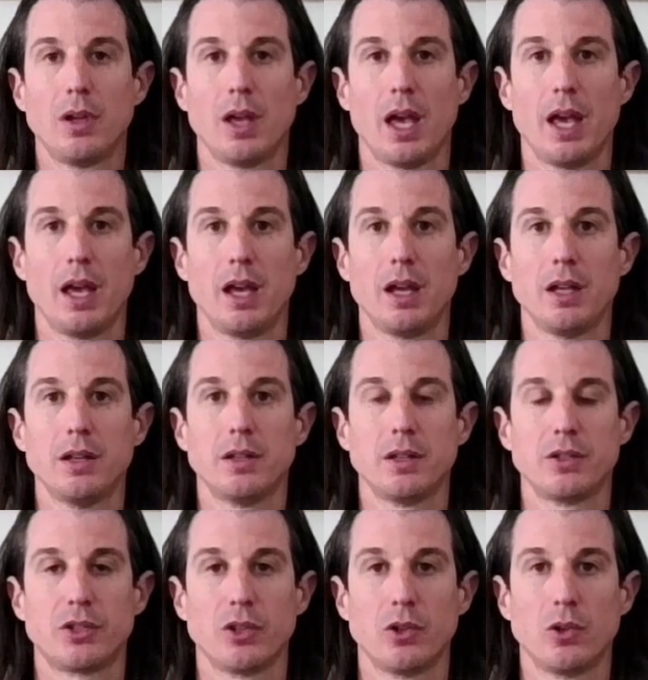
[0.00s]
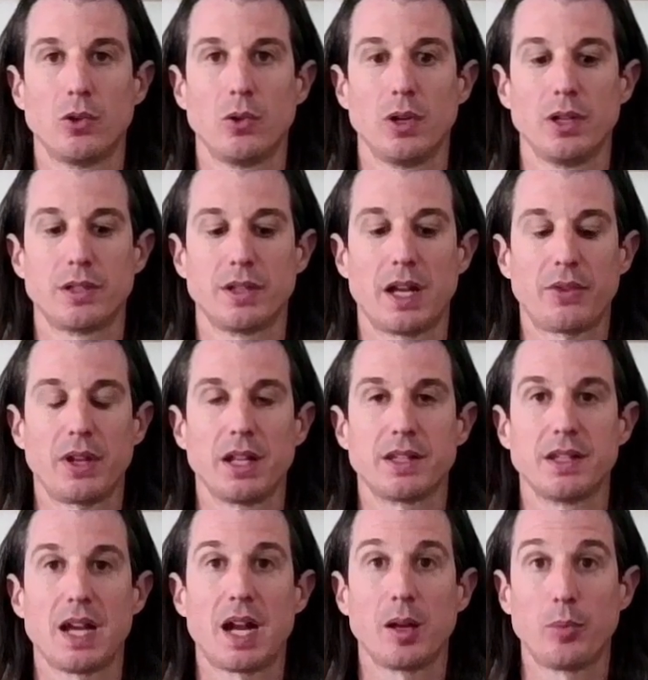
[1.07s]
And so it's not that it's
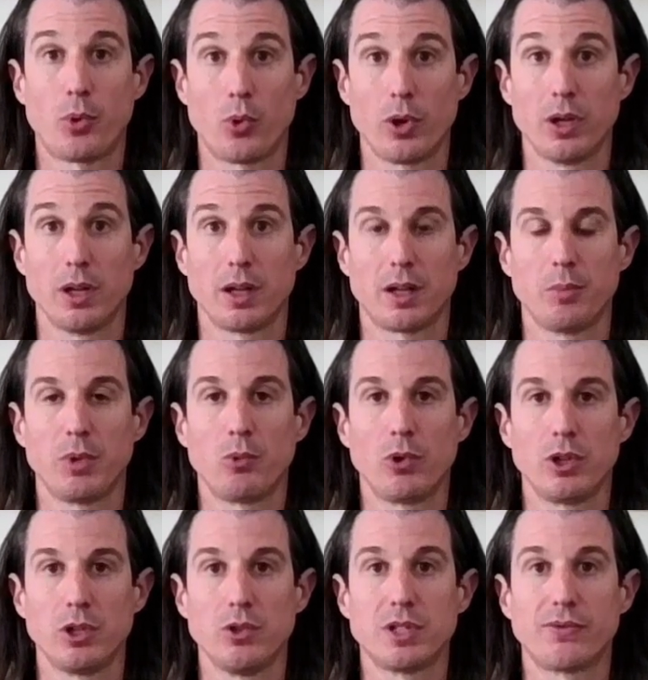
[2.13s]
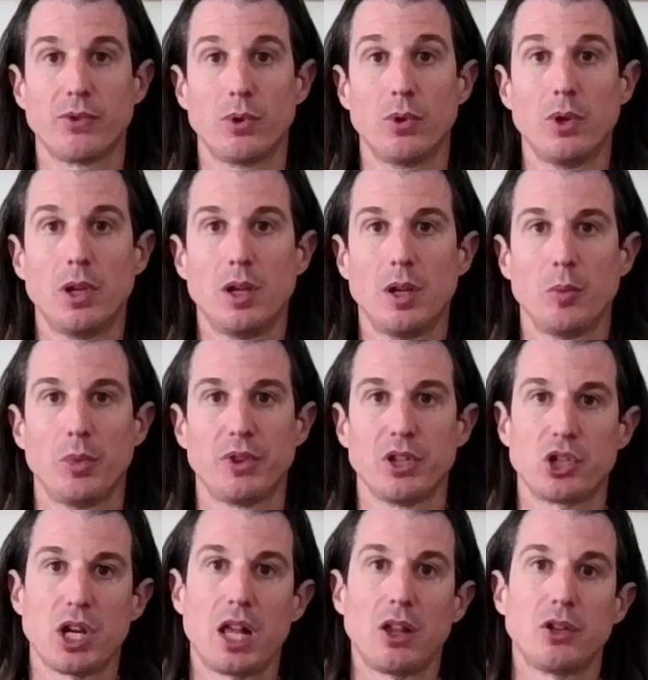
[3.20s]
not important, it can be really useful, but the
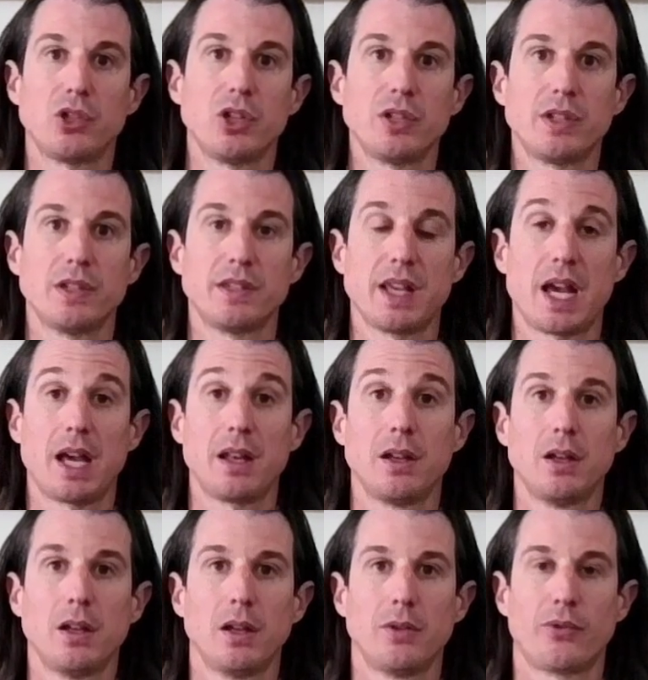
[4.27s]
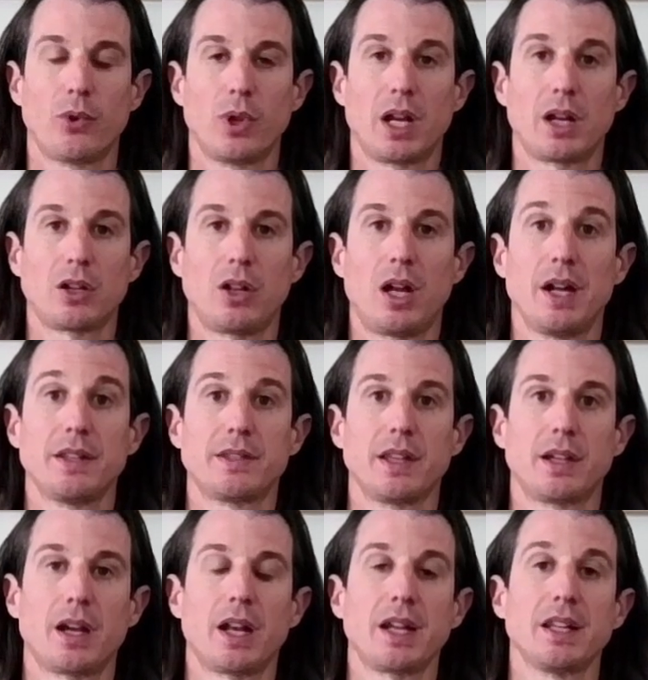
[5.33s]
challenge is is that for a lot of clients, they
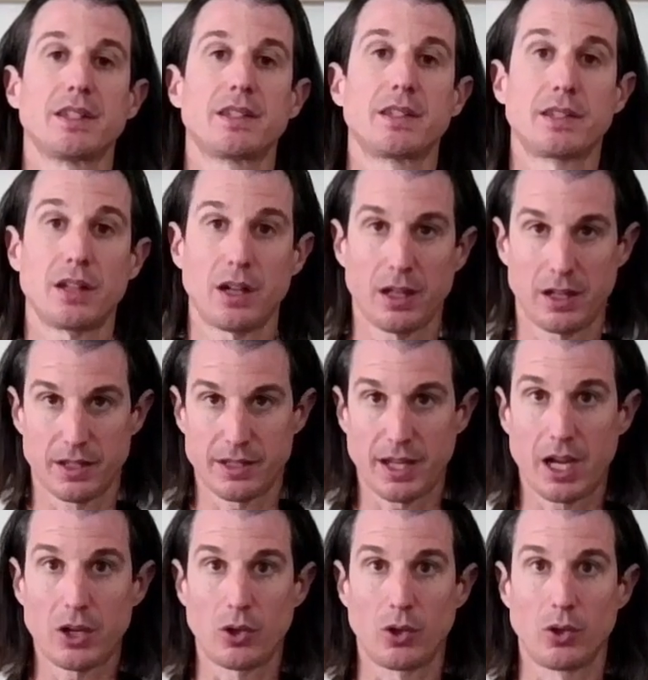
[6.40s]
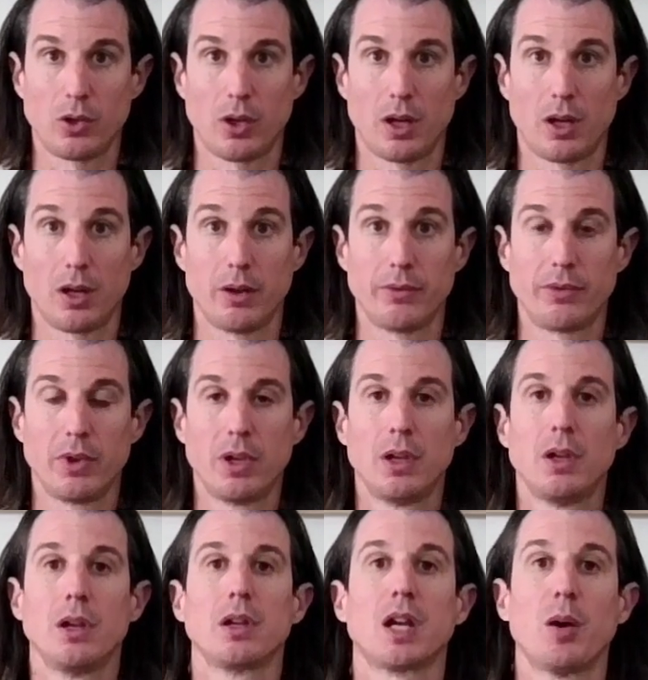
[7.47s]
kind of get stuck in a cycle of
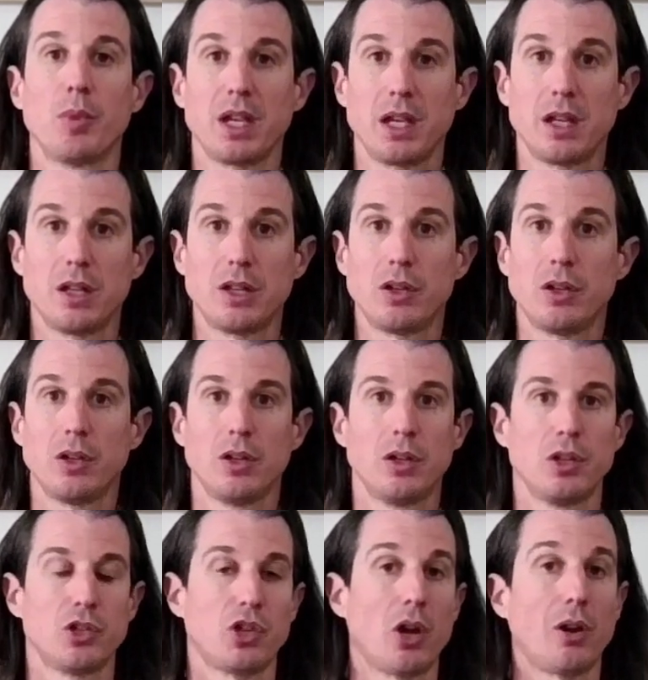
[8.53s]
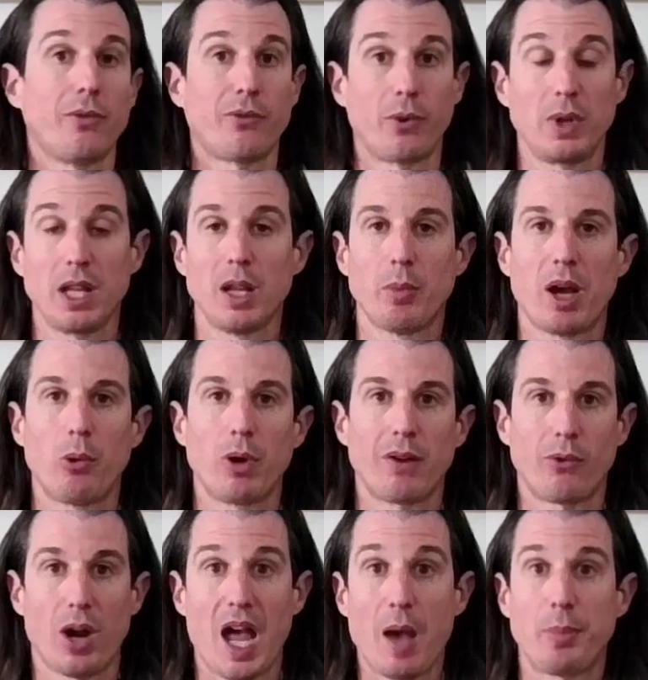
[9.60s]
coming in, sharing freely about
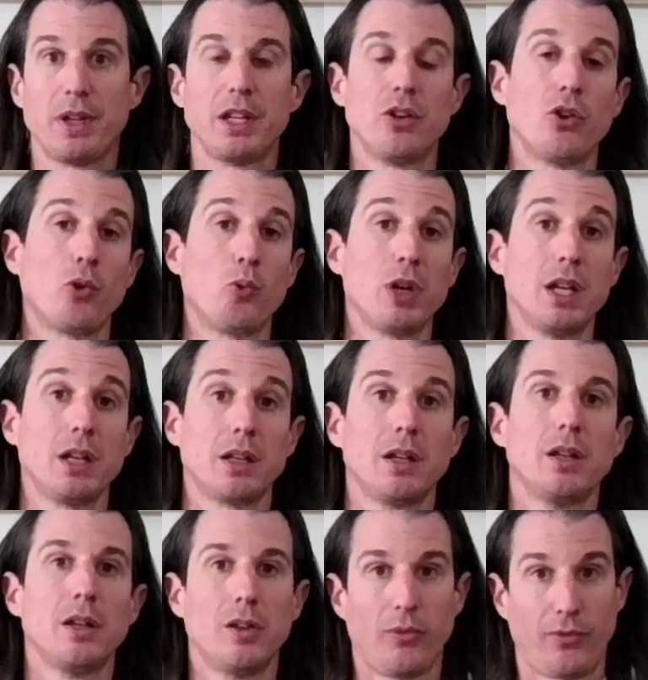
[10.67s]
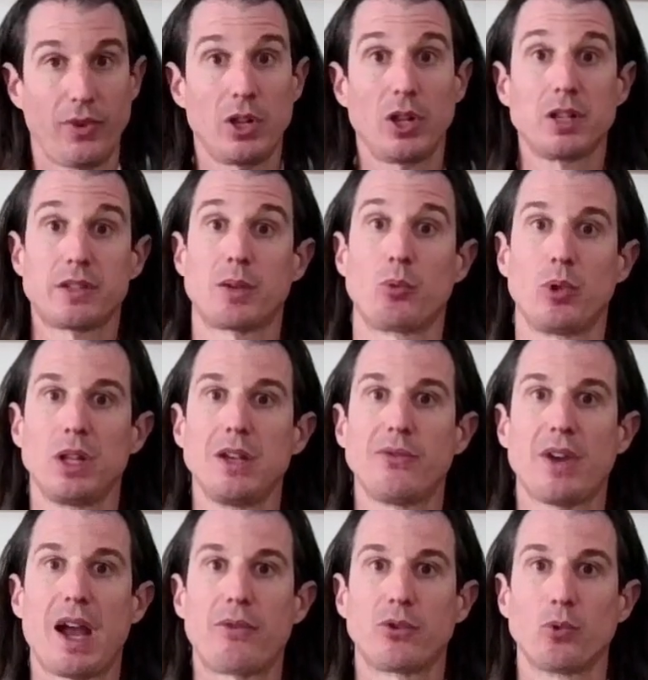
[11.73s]
whatever happened in their week, feeling some relief
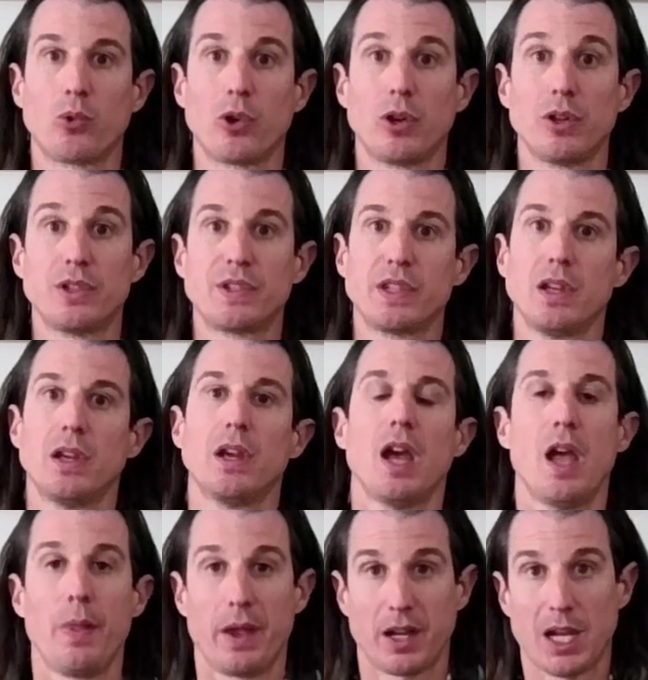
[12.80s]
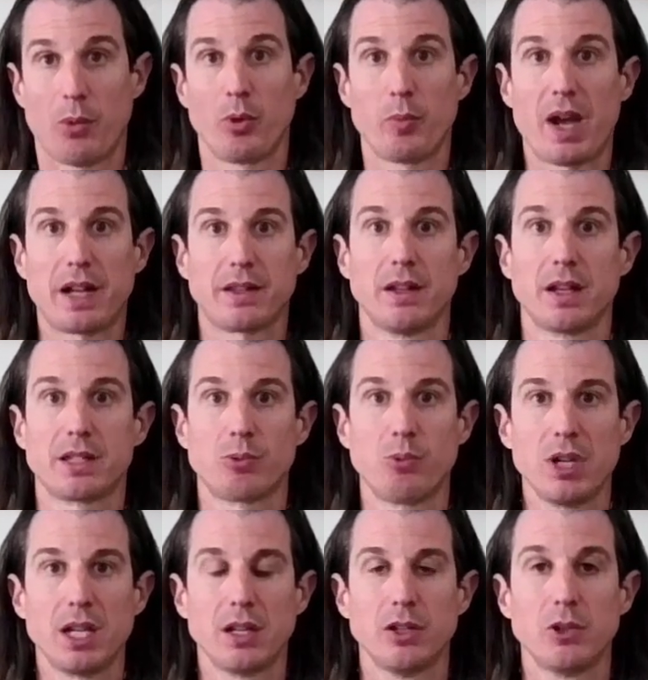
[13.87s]
afterwards, and then coming back the next
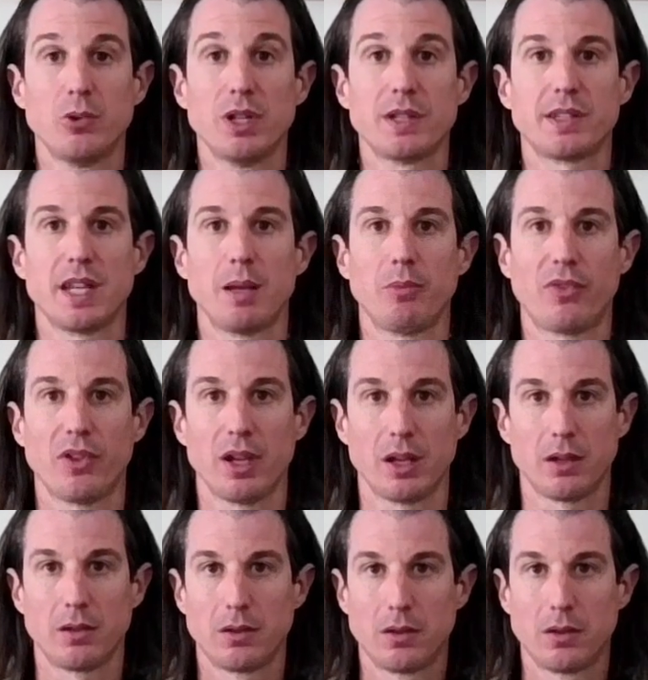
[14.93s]
week and doing the same thing.